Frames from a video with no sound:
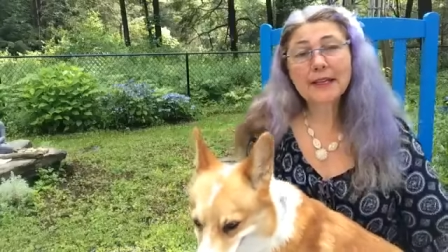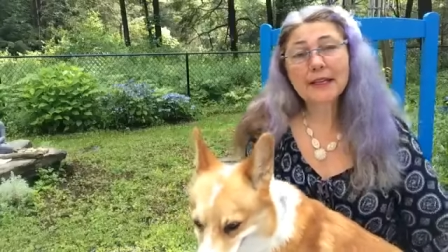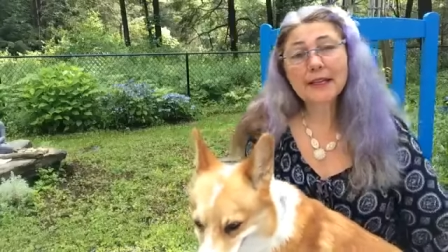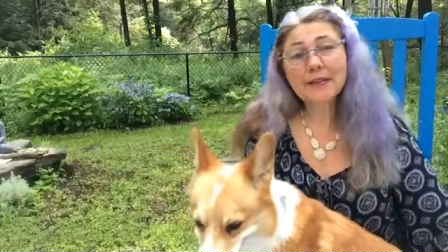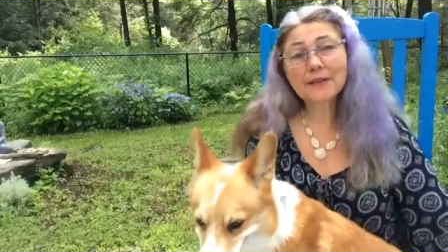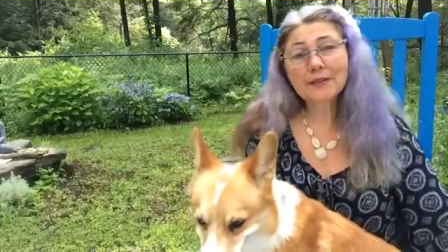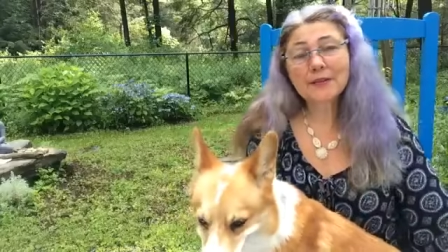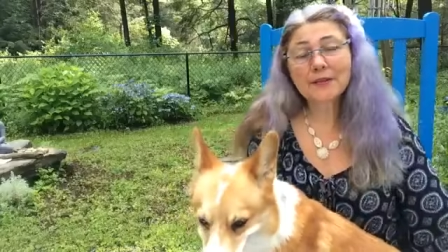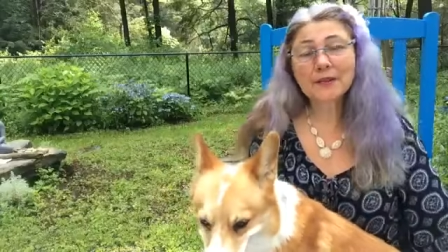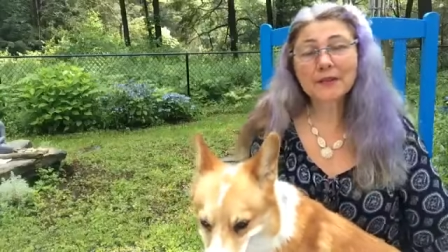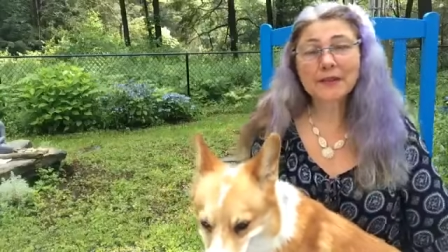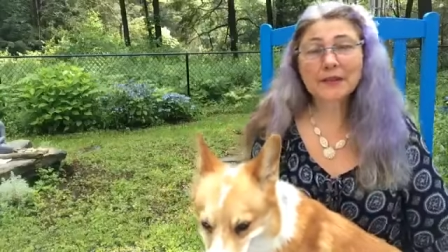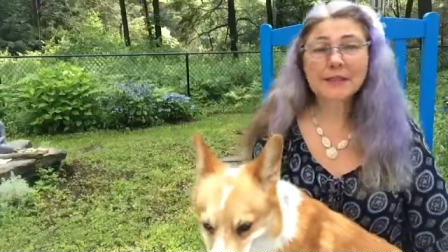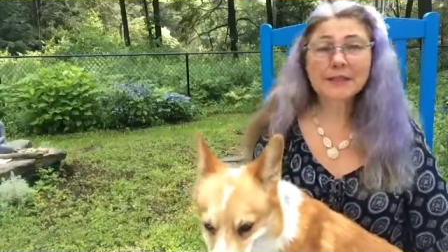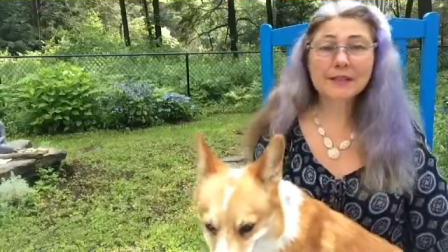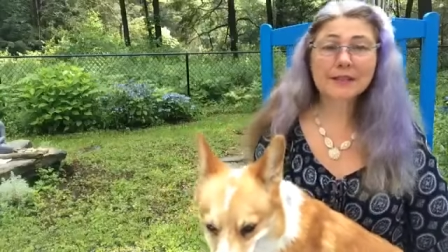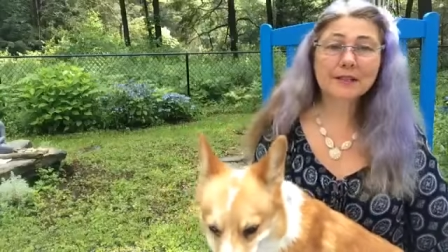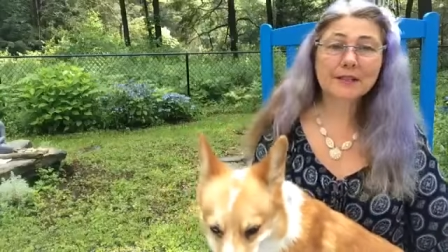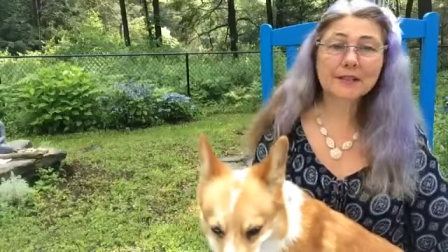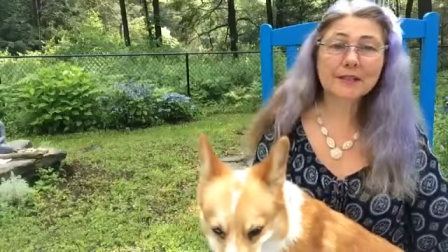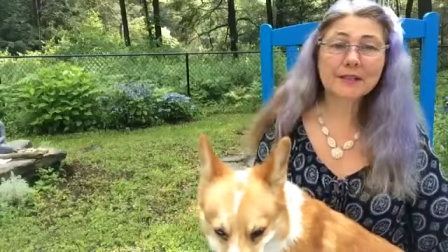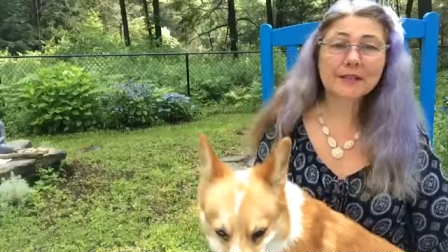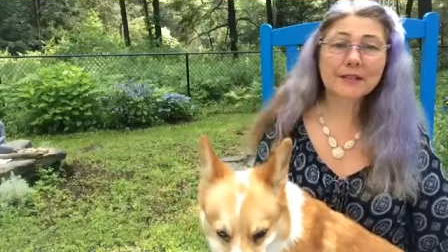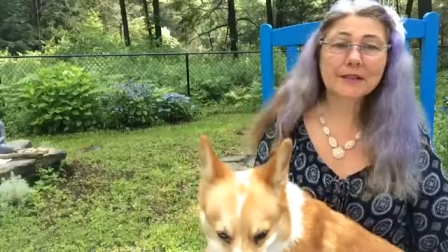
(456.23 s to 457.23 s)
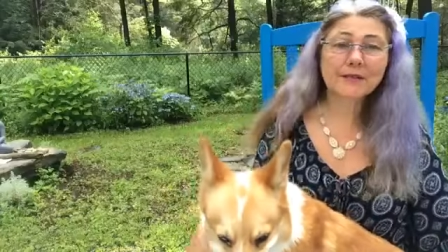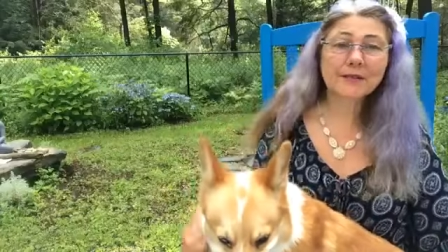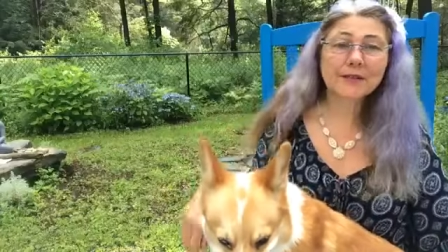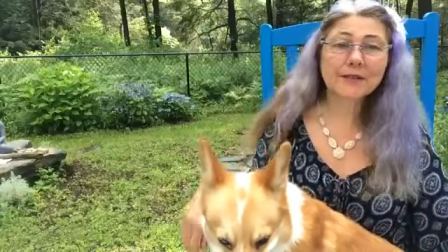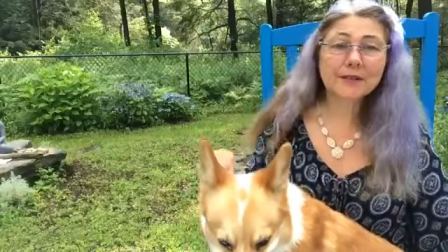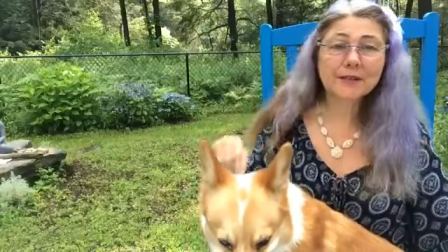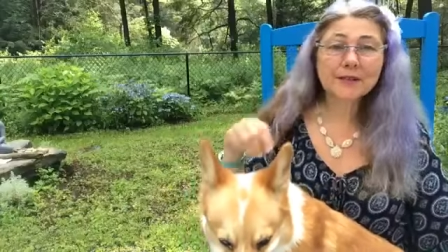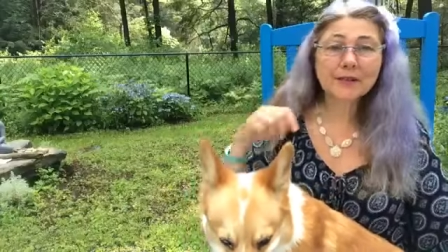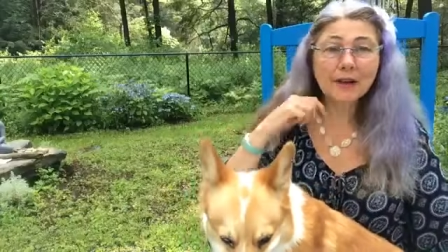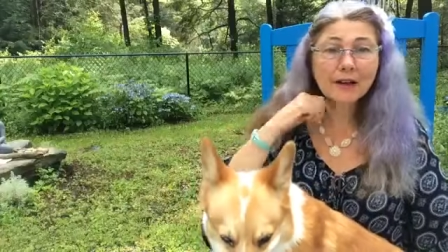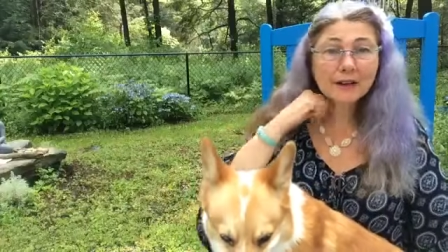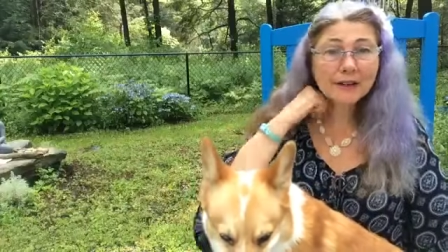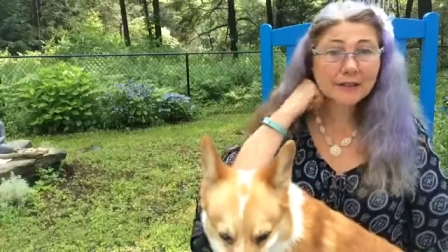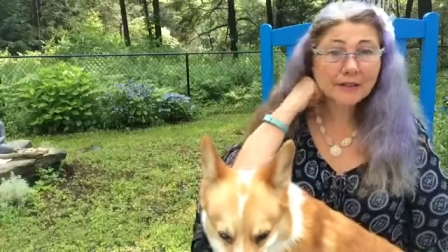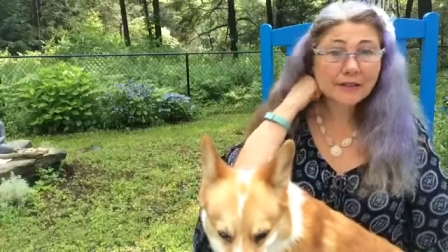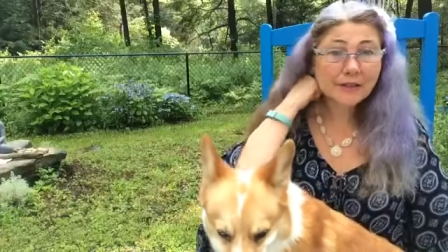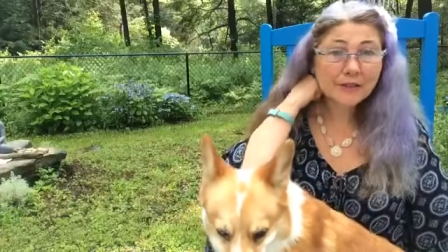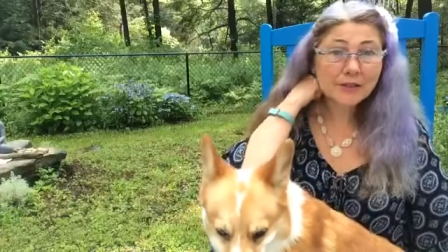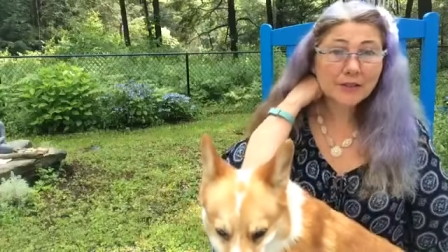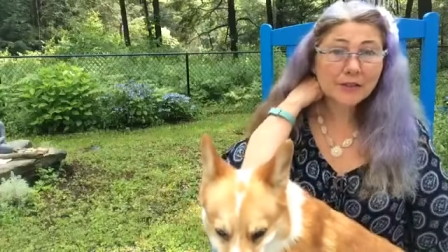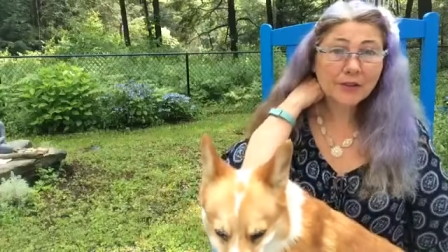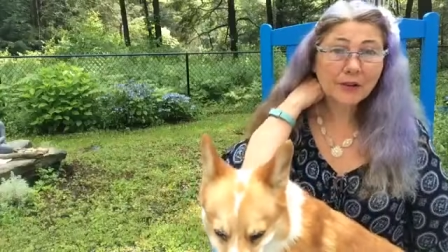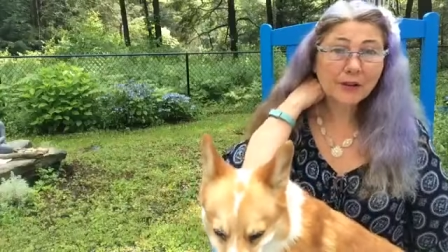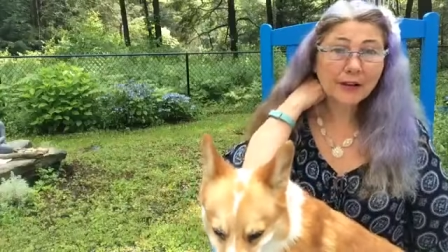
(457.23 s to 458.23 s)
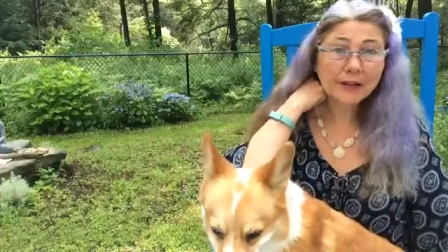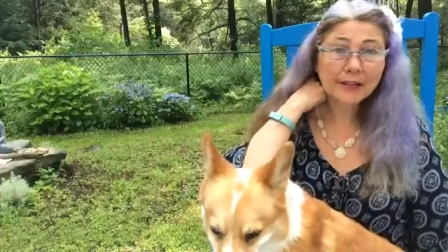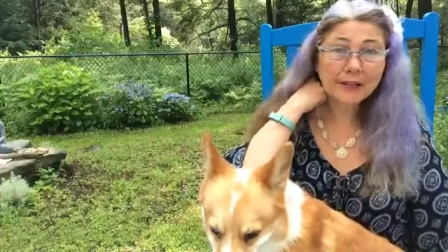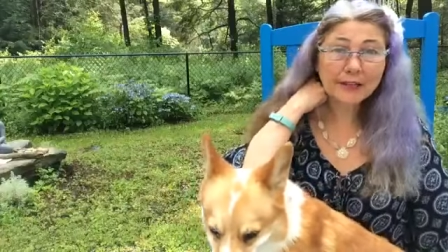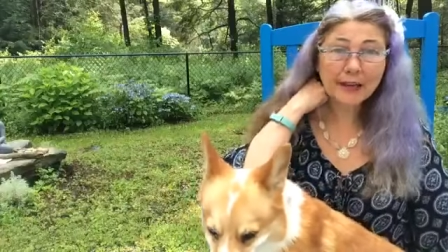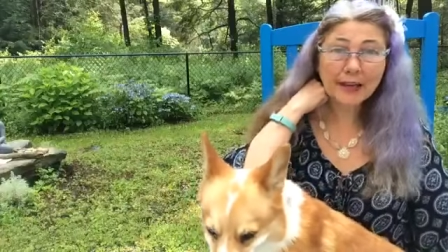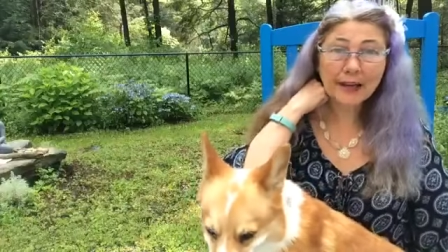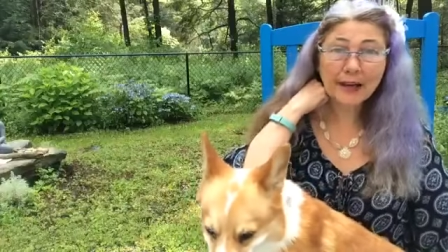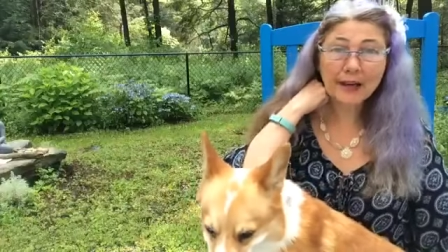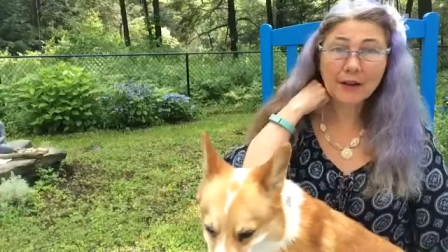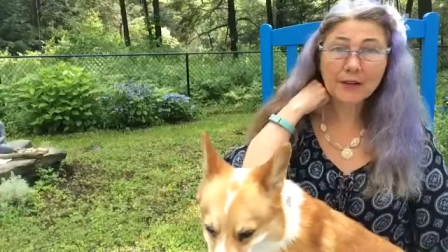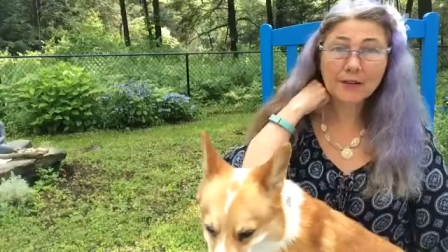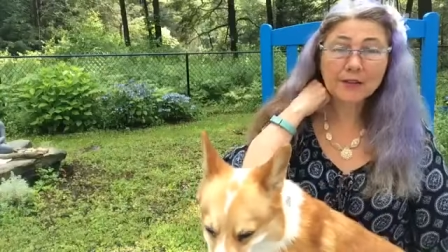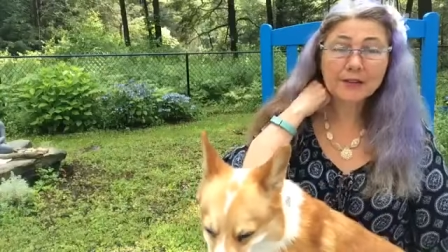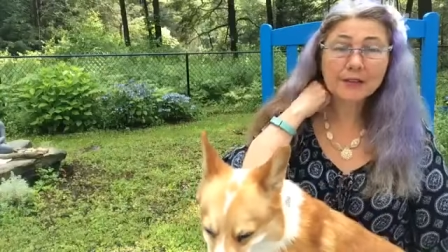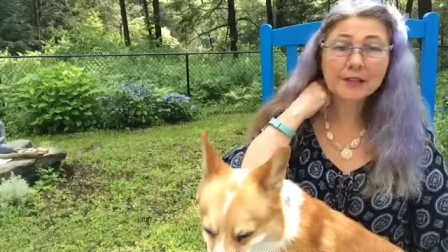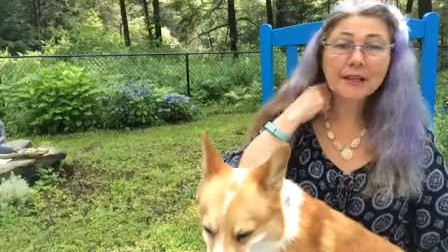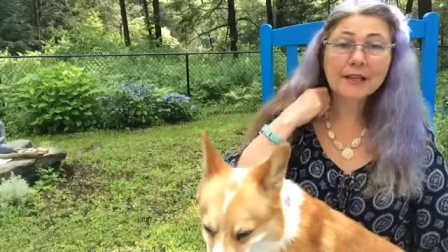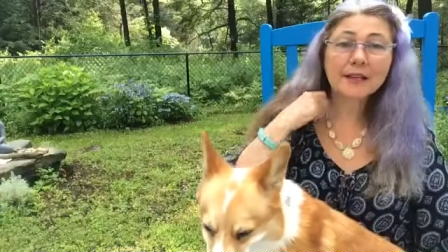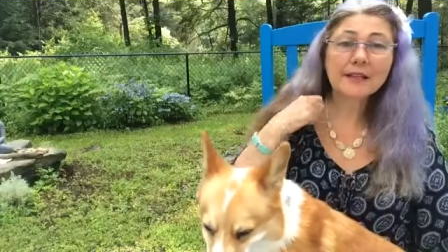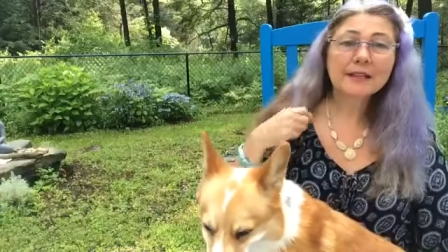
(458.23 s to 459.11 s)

And for instance, if your dog is destroying the house,